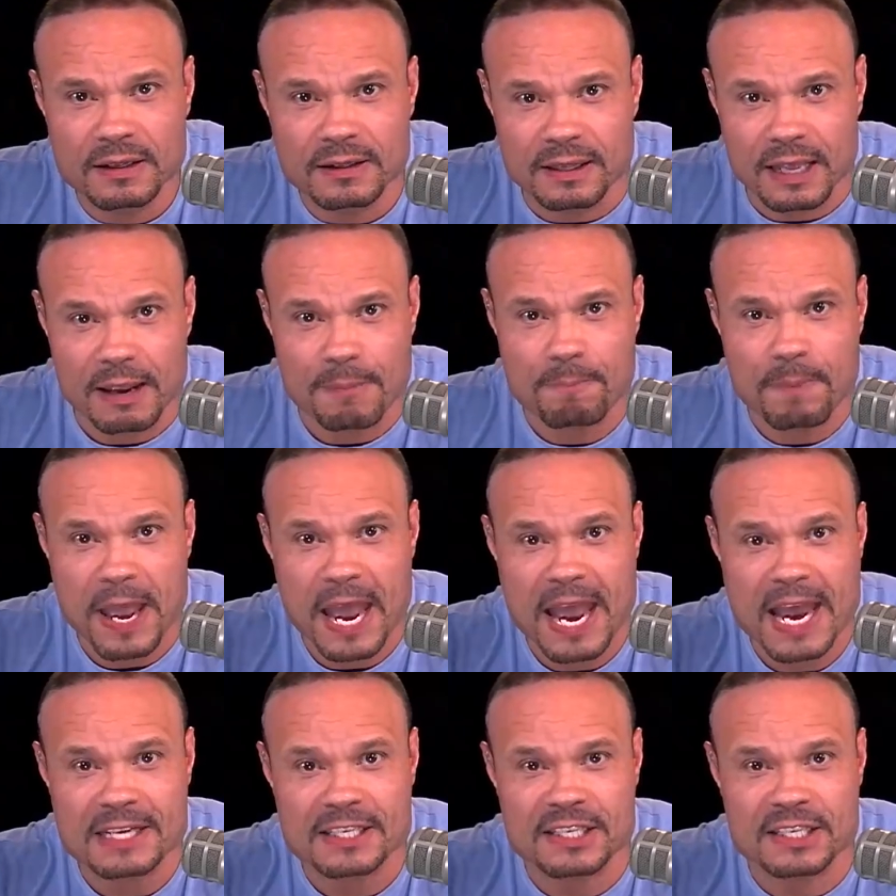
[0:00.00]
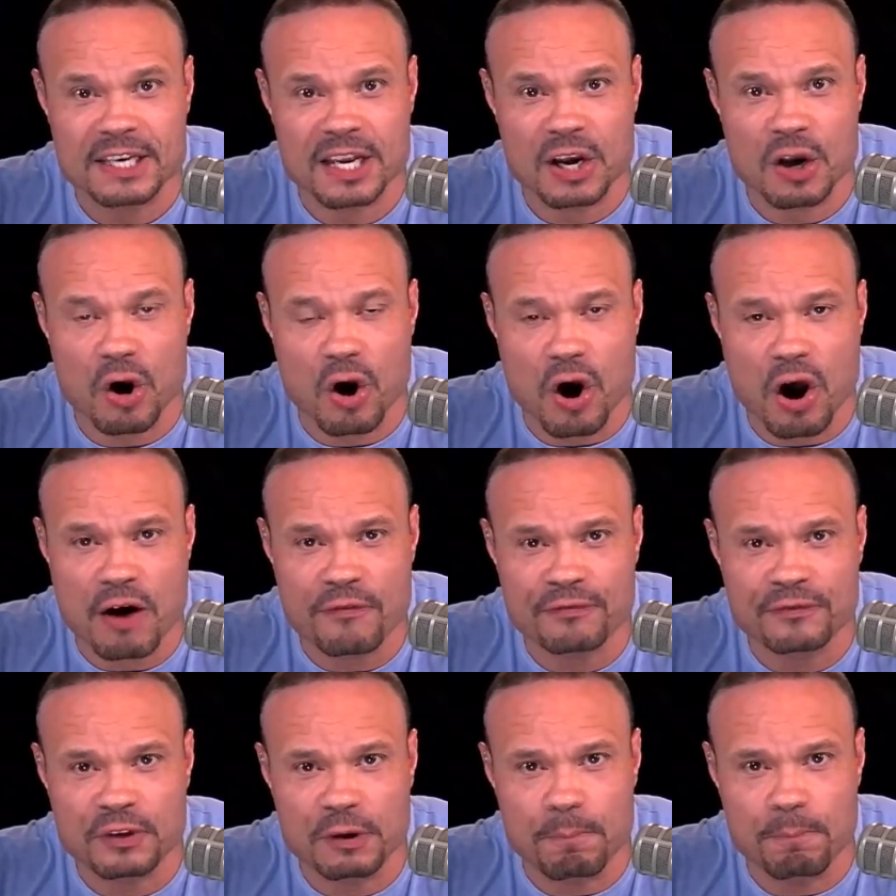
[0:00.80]
They passed it
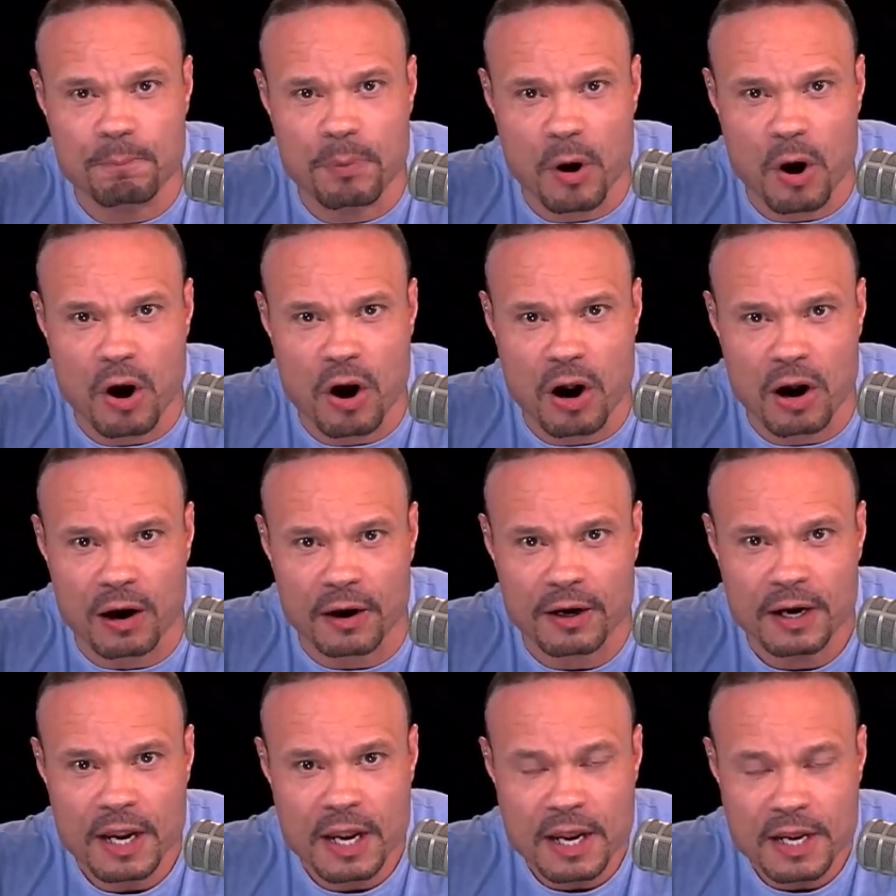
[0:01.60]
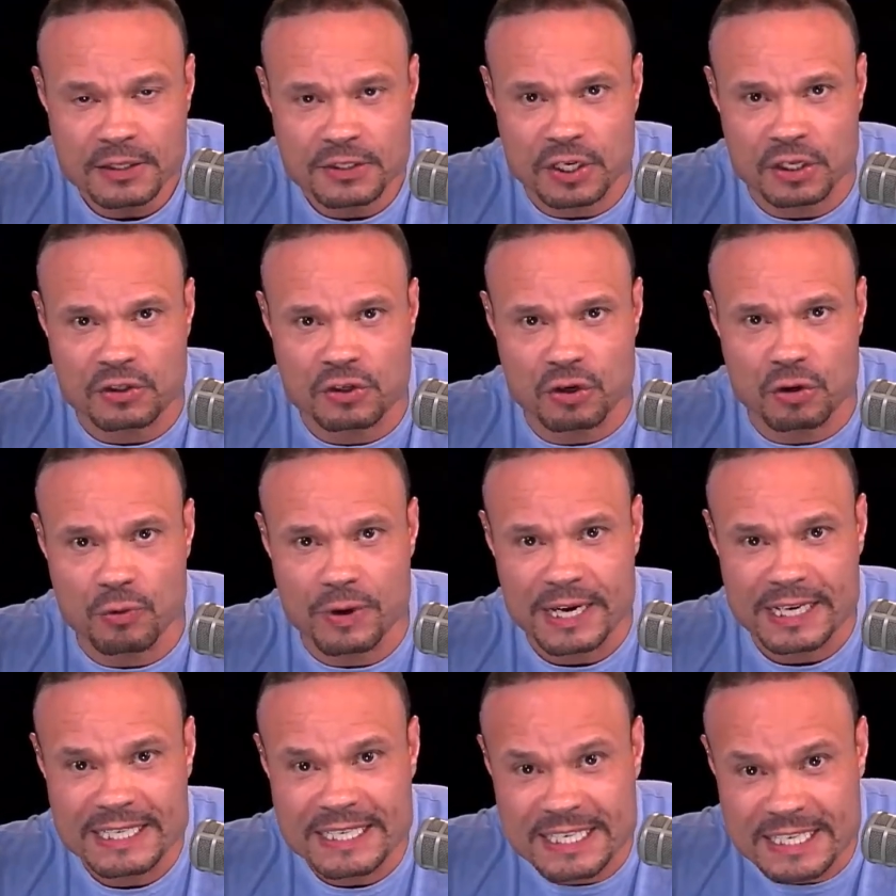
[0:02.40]
off to Barr to do
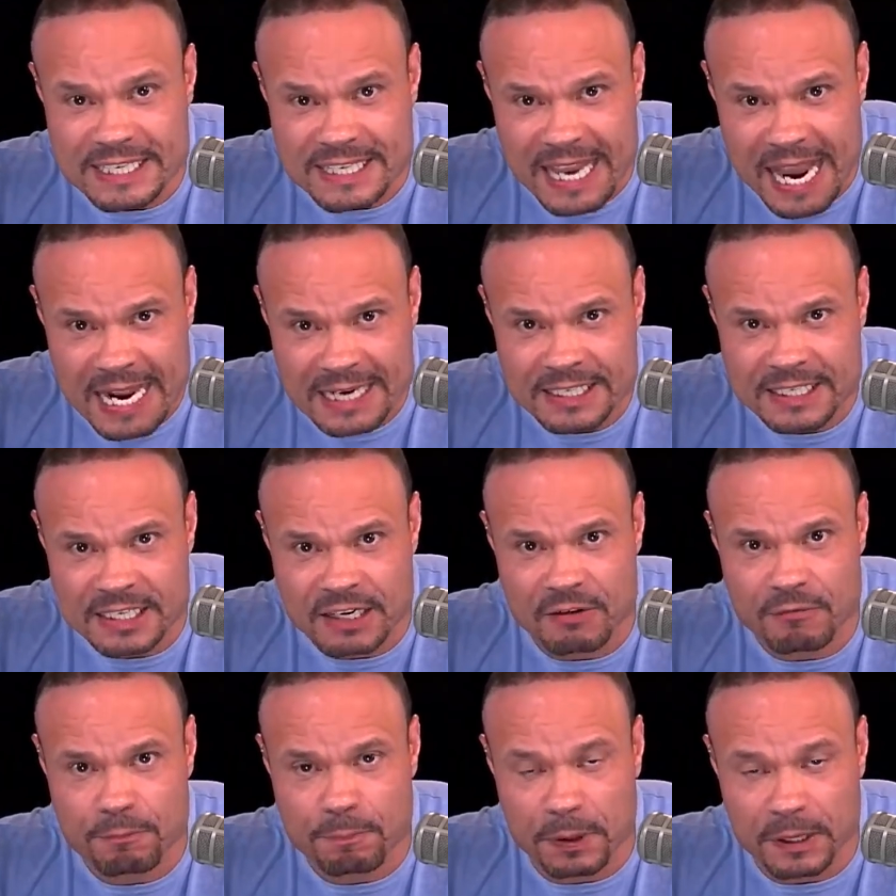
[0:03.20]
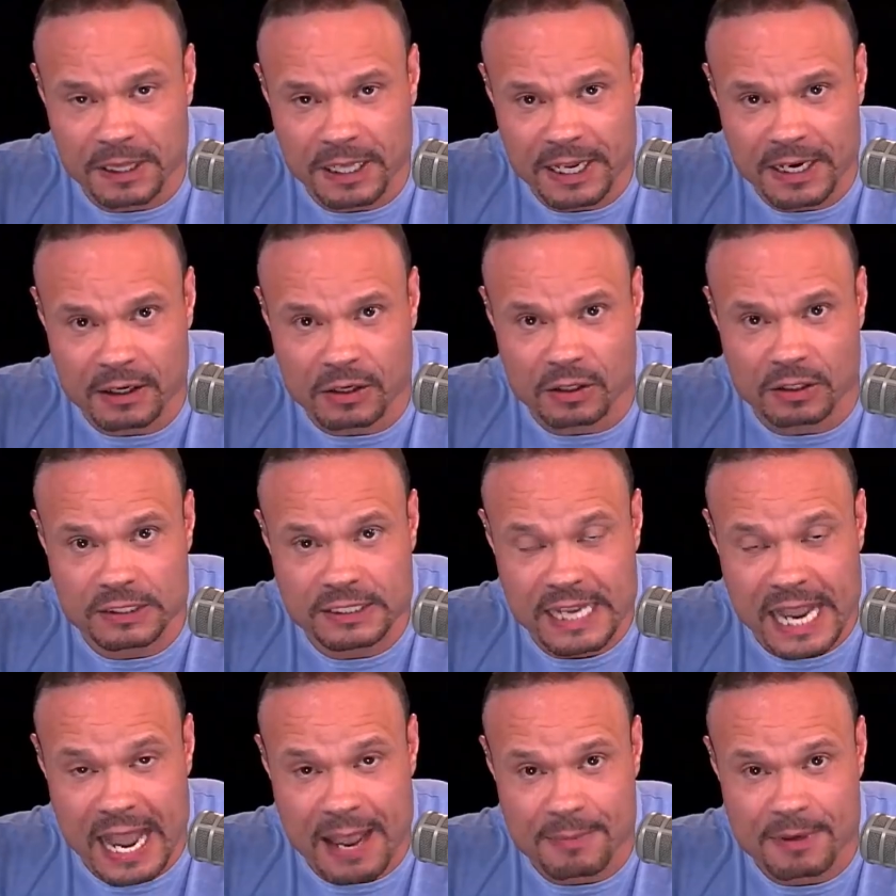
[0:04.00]
extensive political
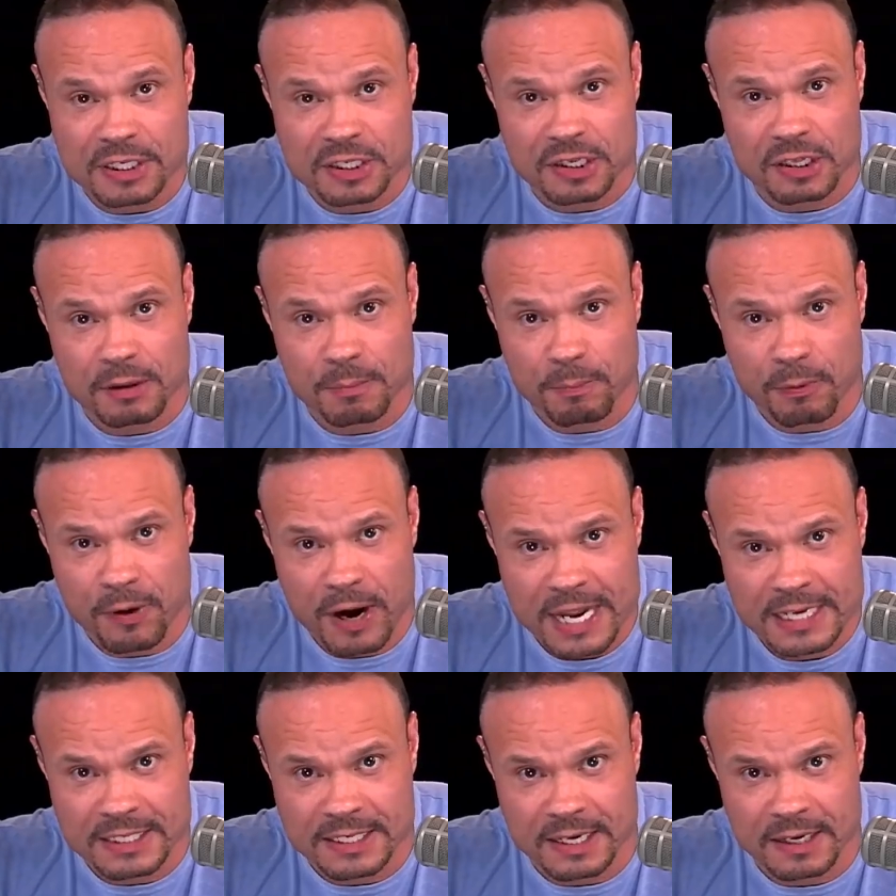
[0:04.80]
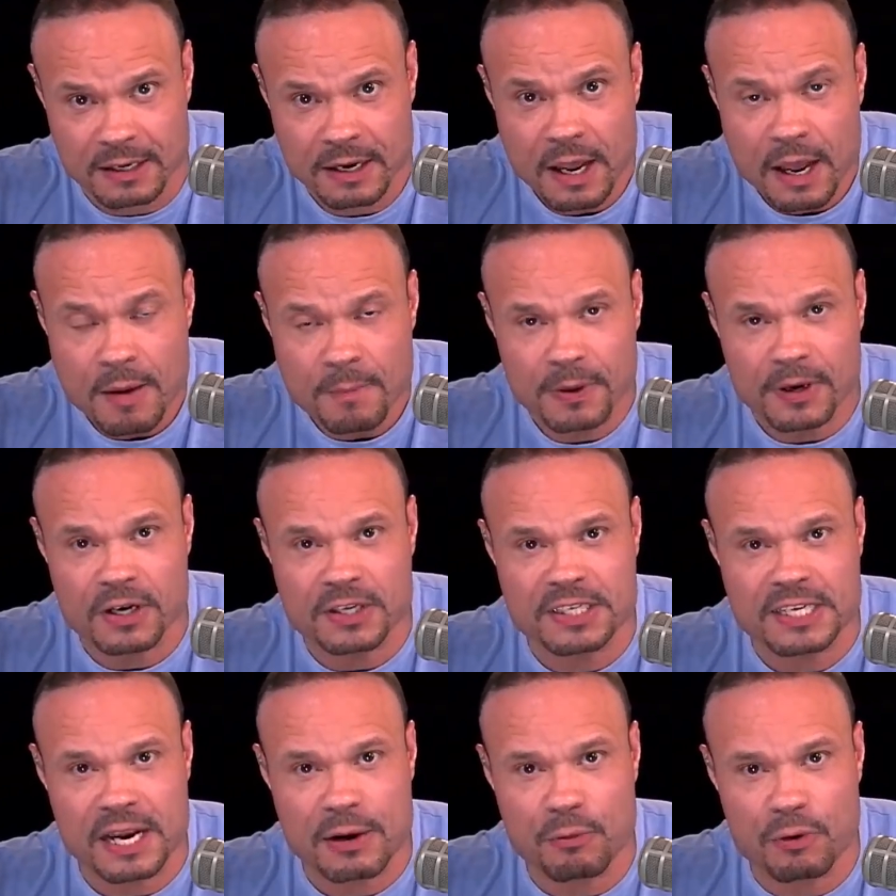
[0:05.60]
damage to the president
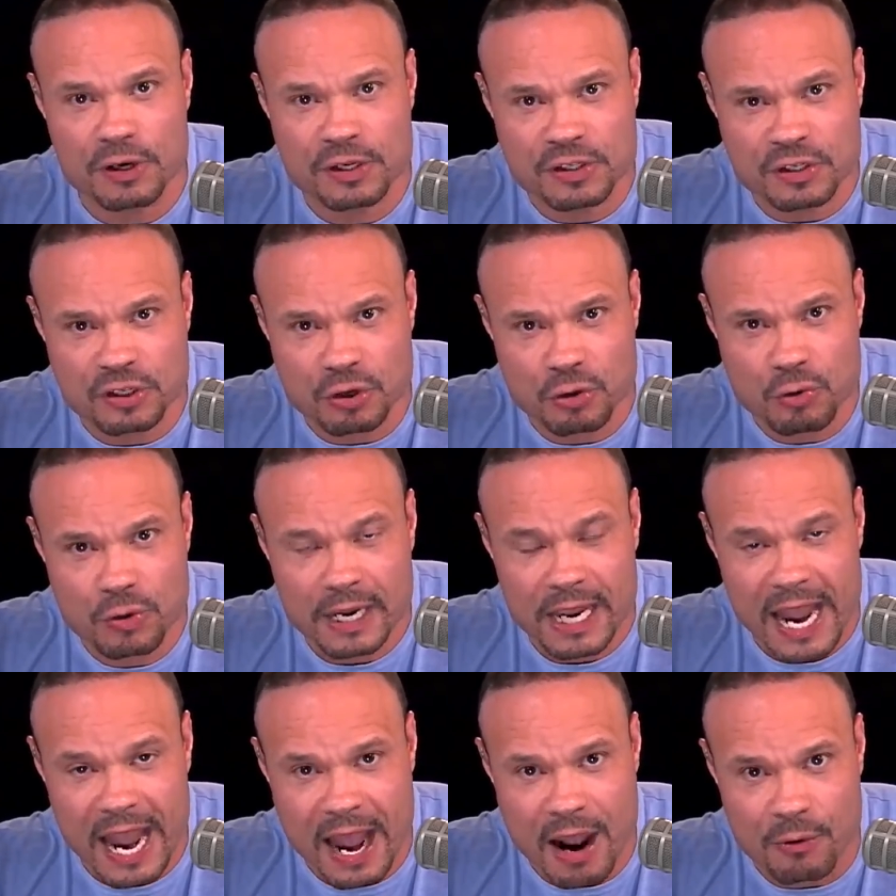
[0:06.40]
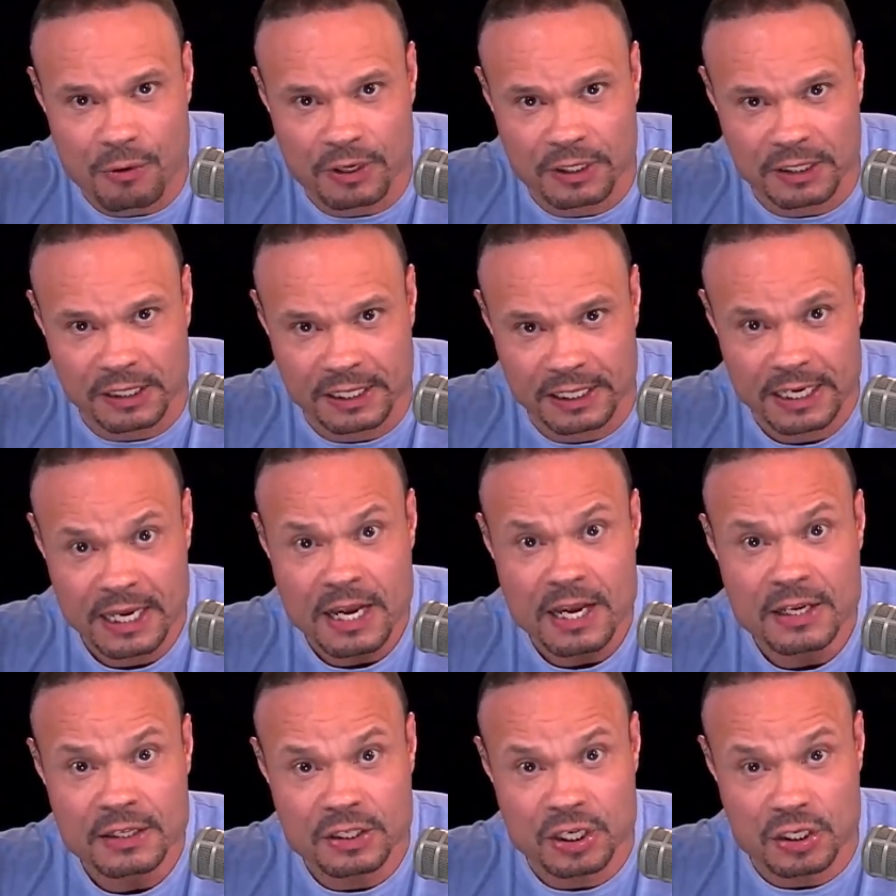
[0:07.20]
because they were too cowardly
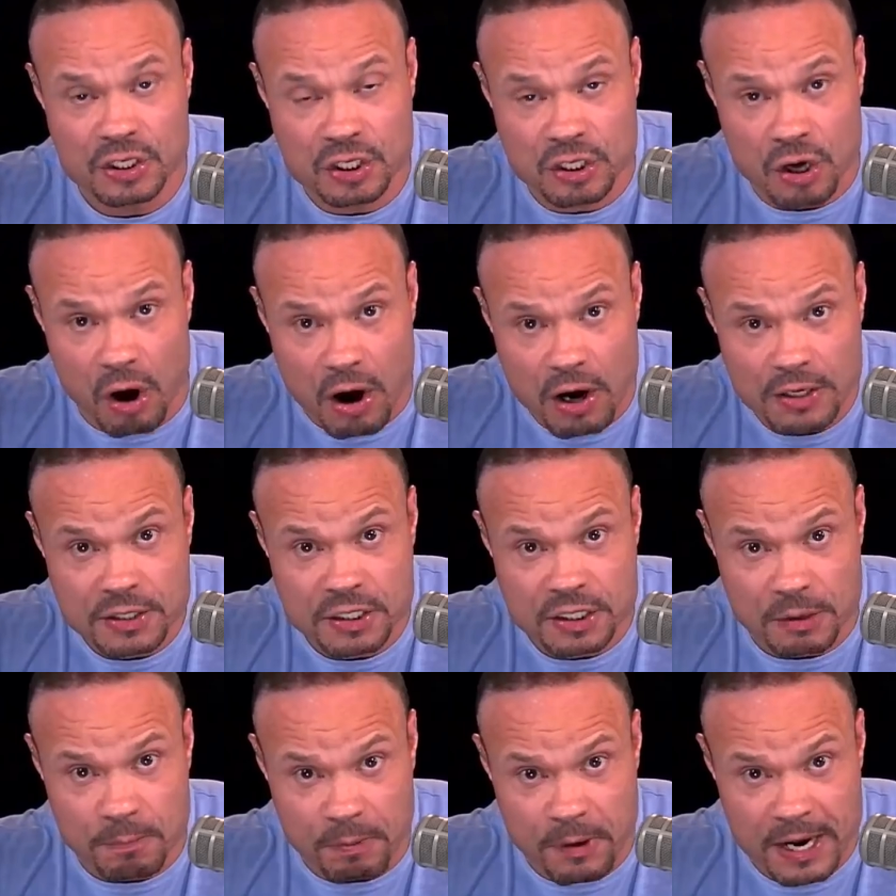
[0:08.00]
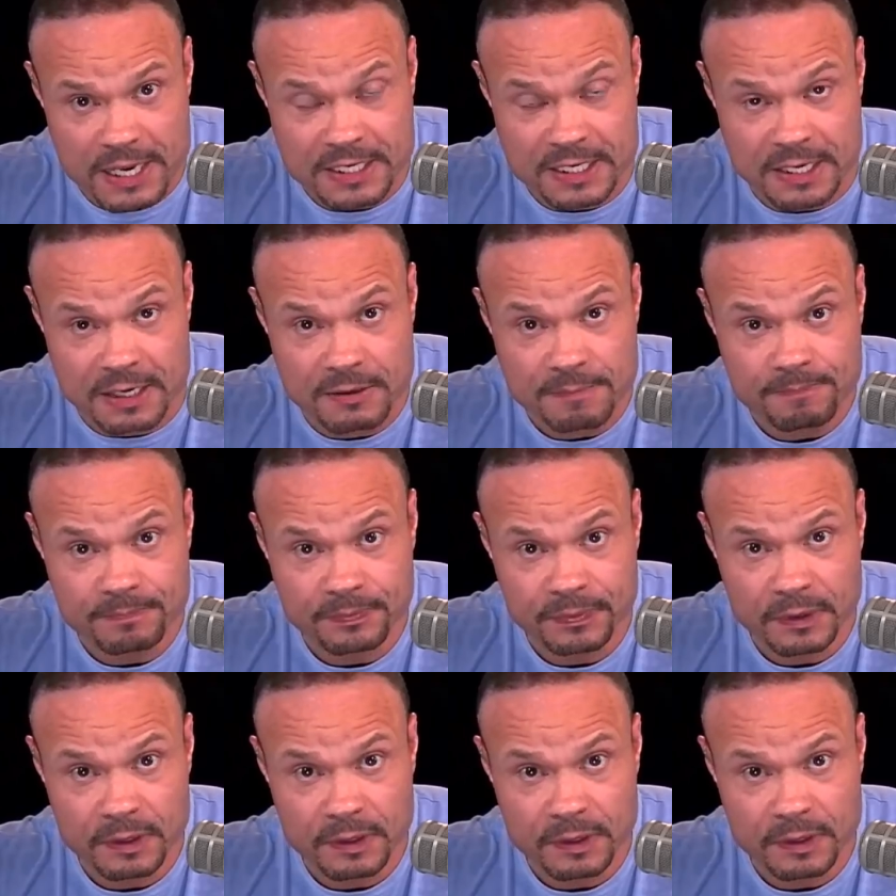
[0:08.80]
to charge the president